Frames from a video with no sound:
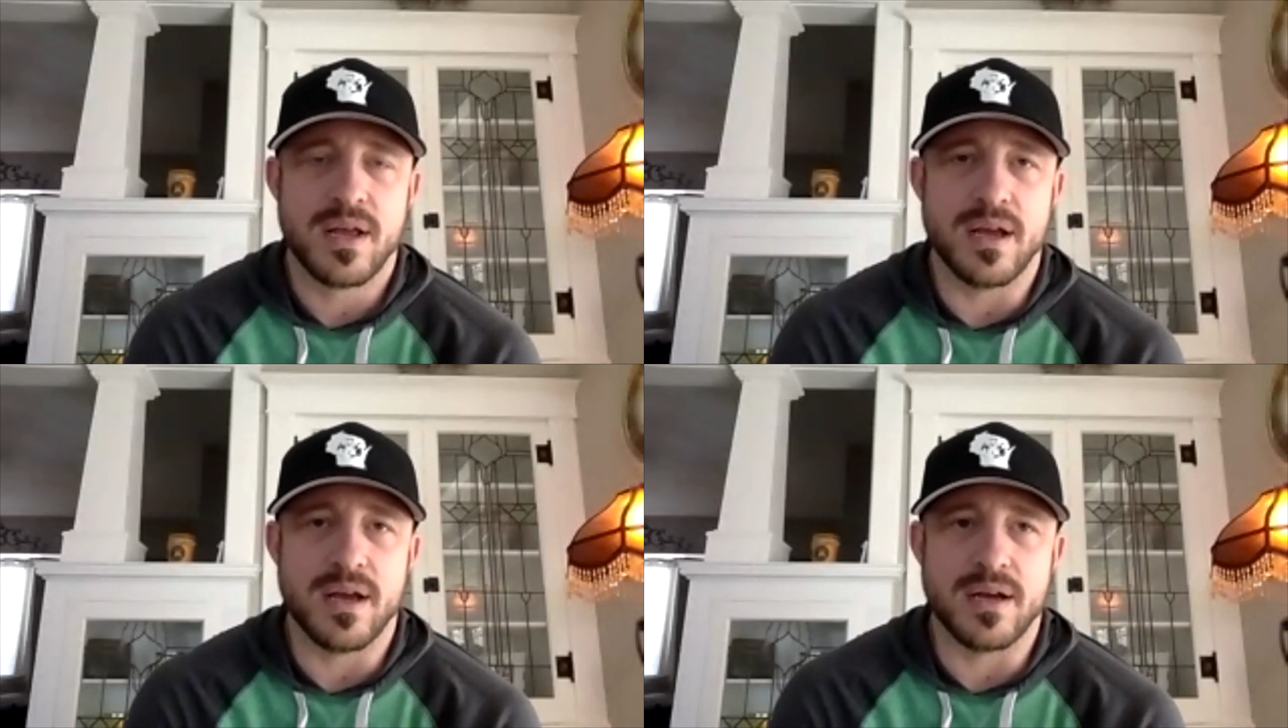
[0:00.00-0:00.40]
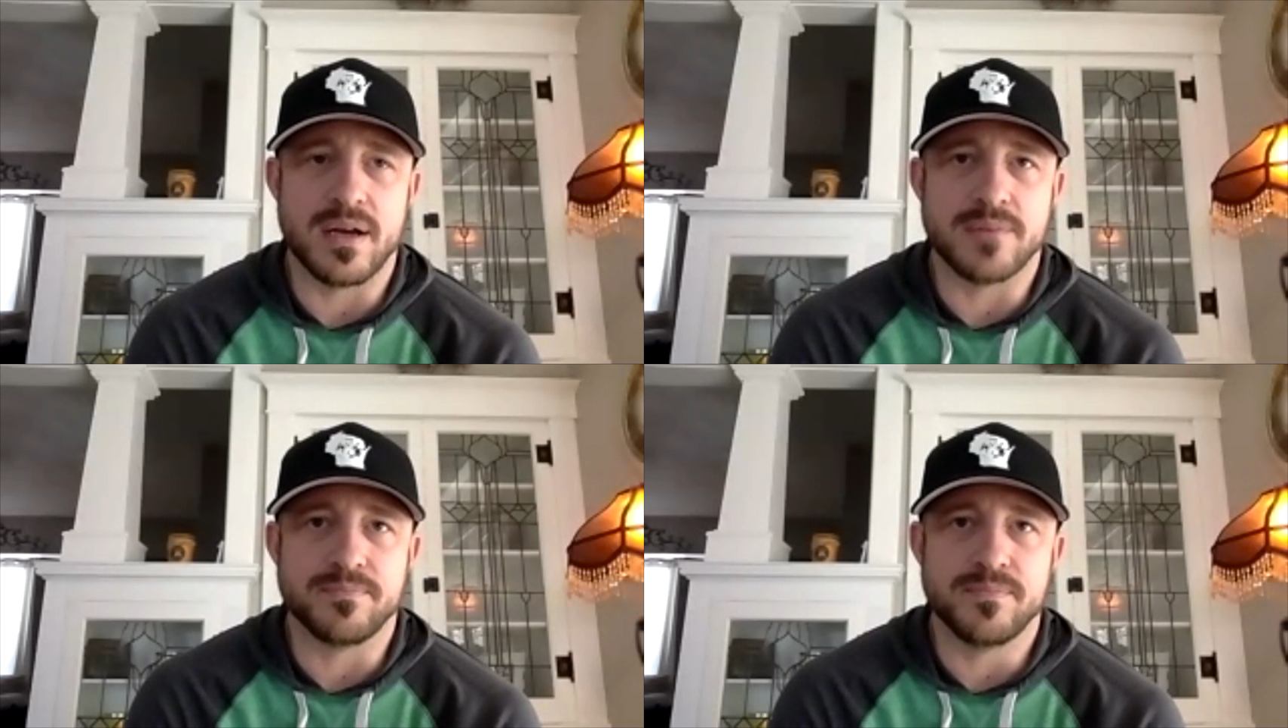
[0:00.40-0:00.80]

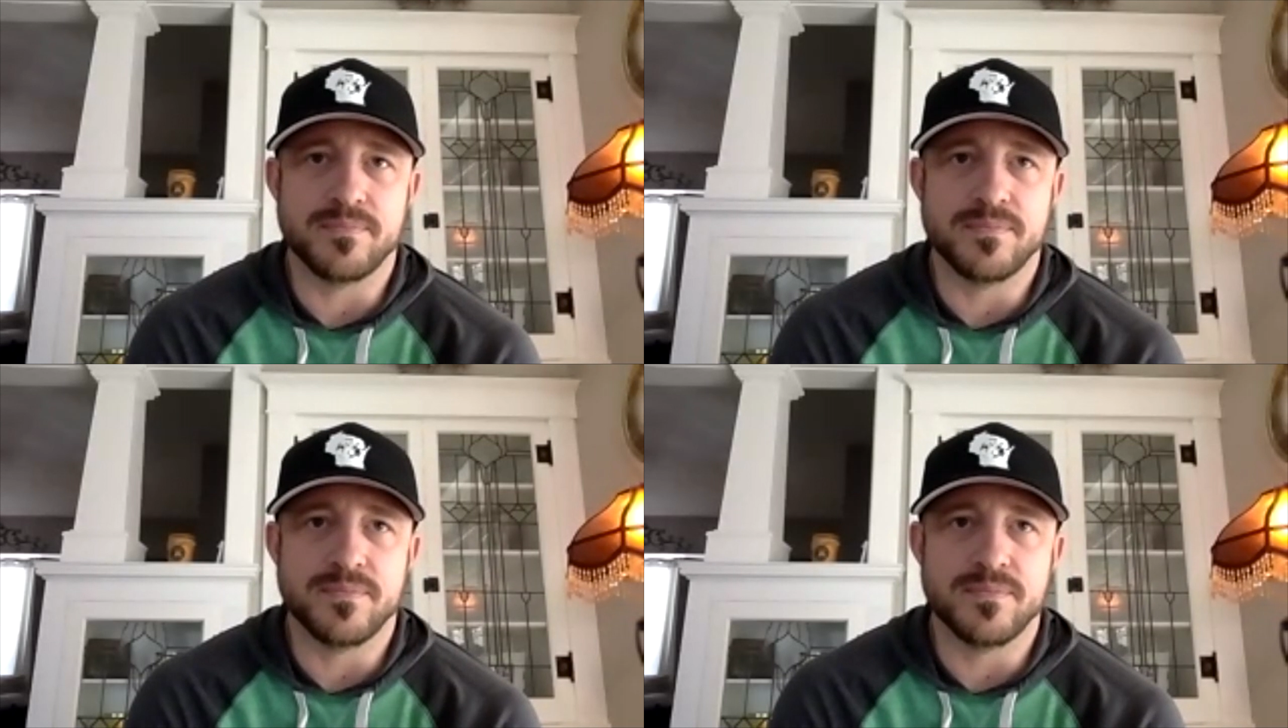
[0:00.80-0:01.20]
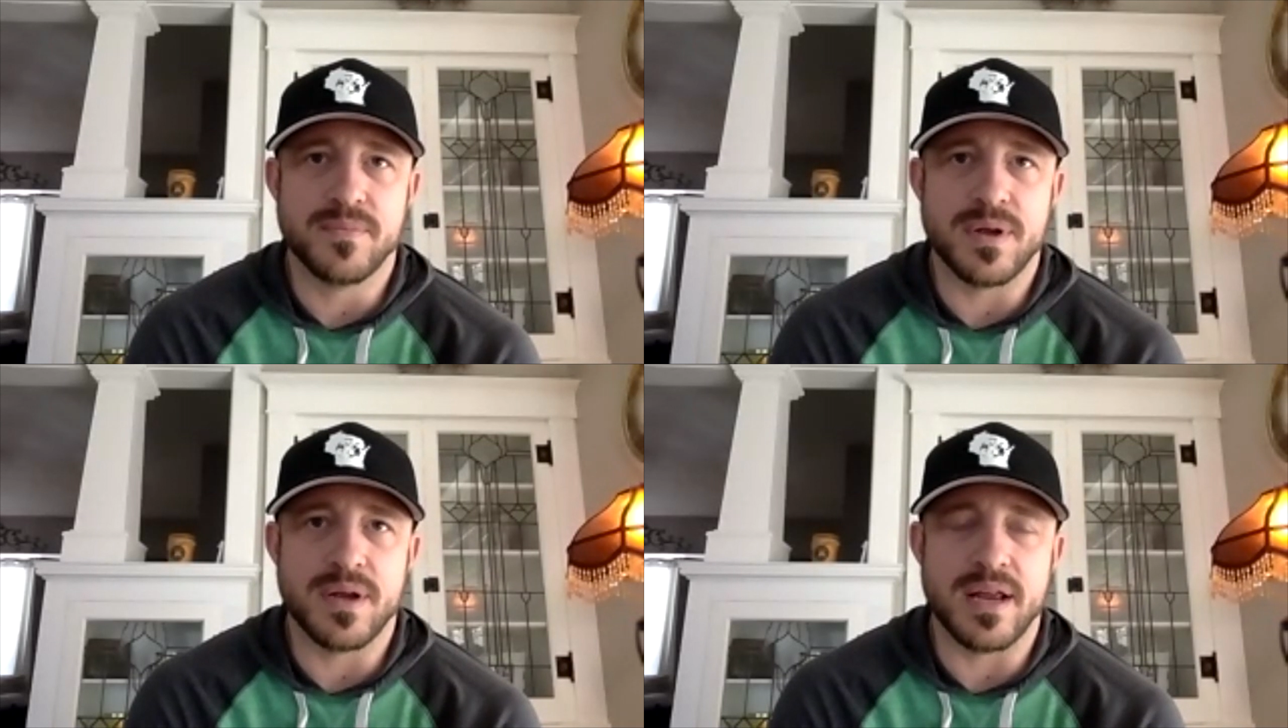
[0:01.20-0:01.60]
Um,
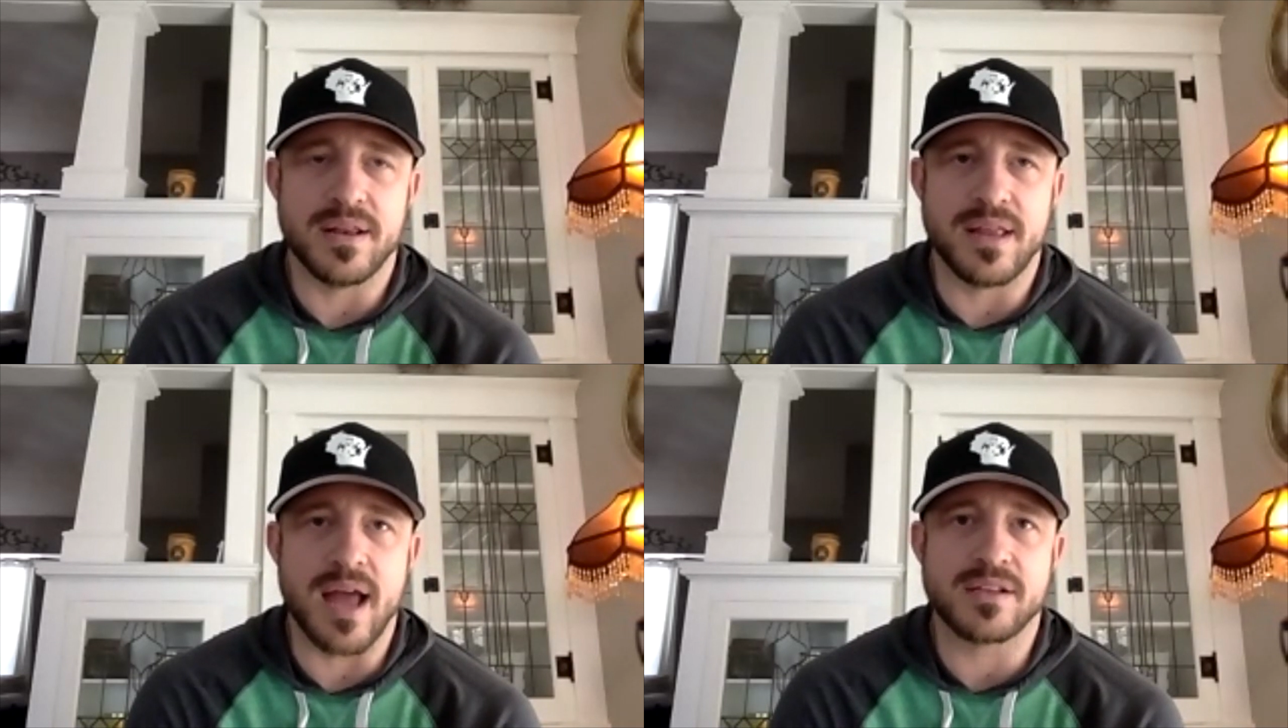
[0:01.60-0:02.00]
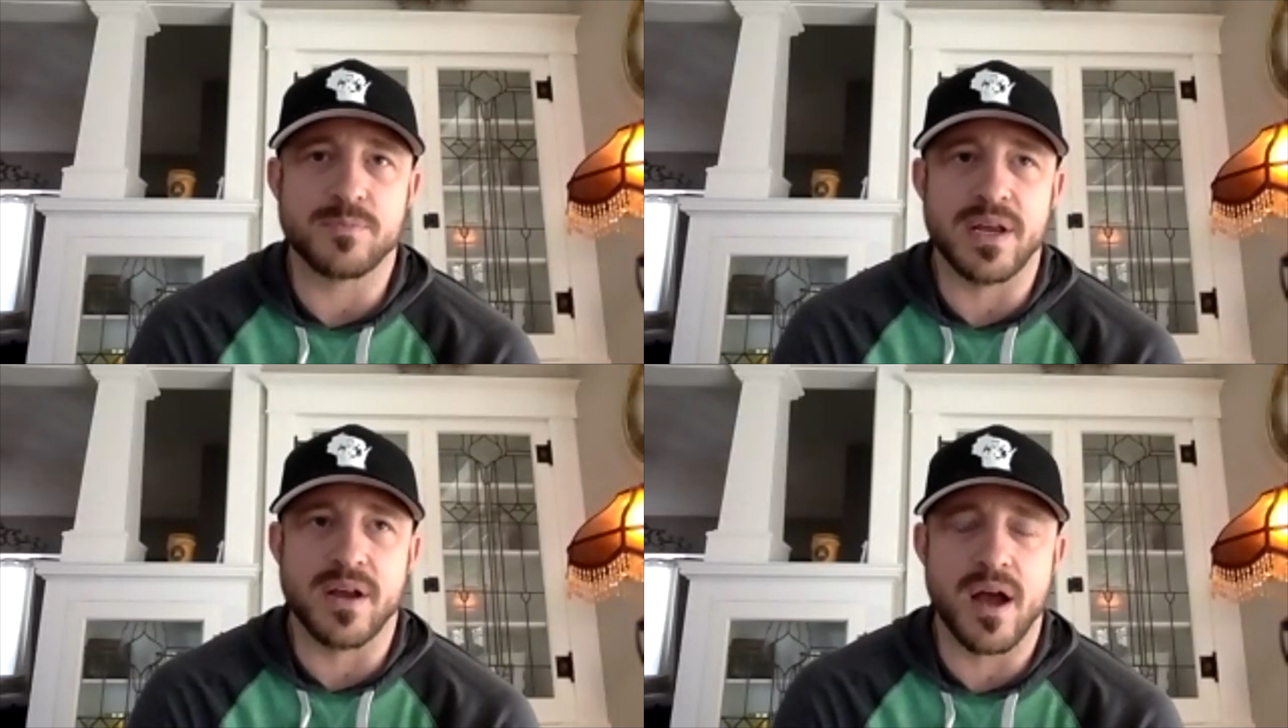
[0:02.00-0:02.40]
and that's
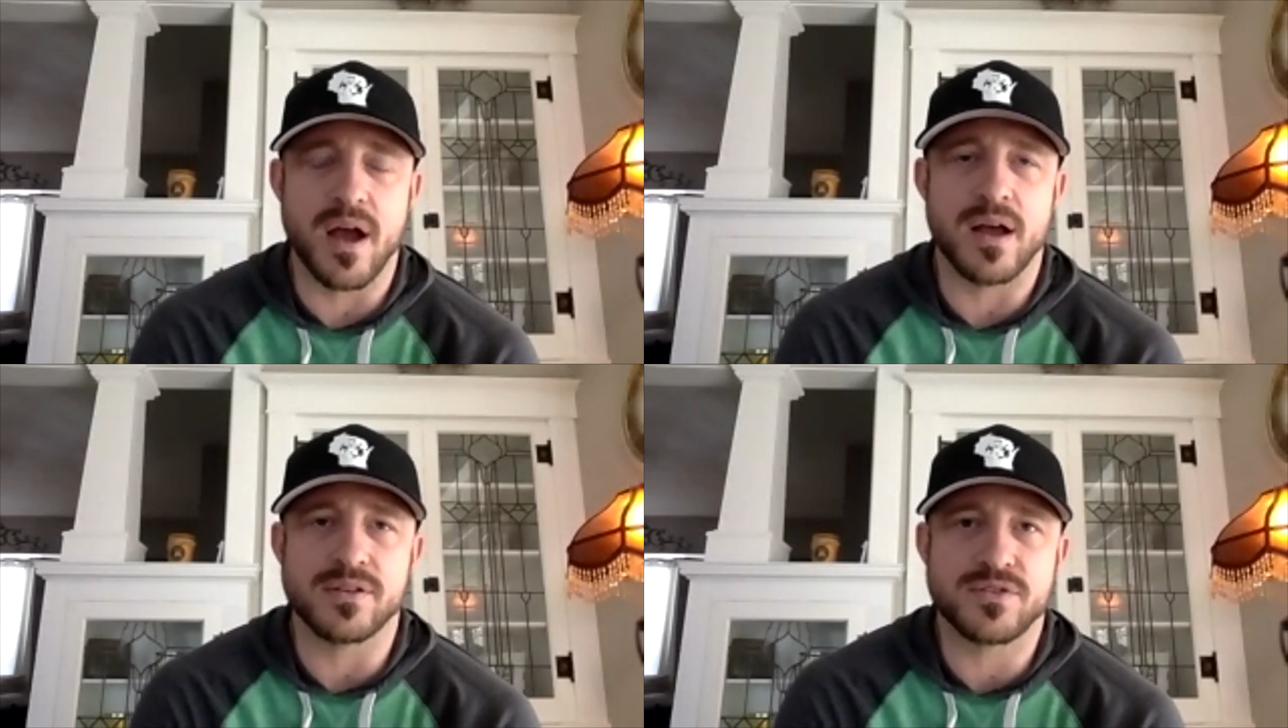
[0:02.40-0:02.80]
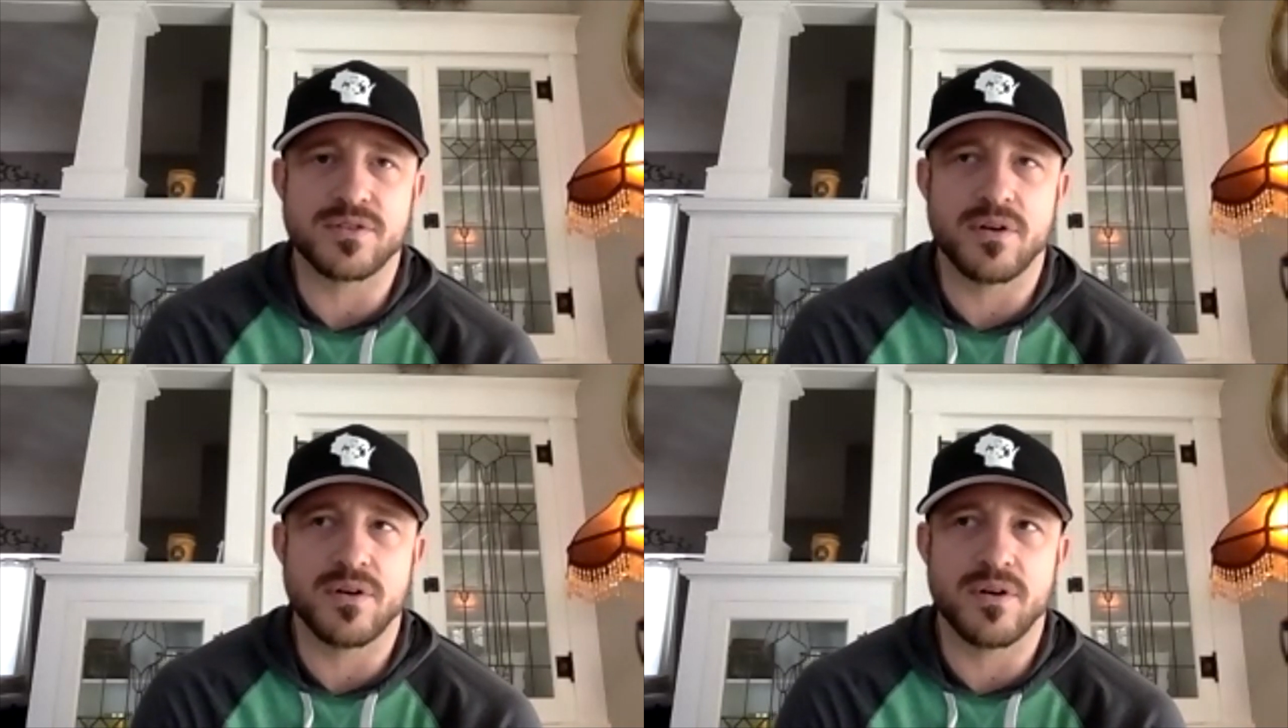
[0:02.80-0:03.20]
because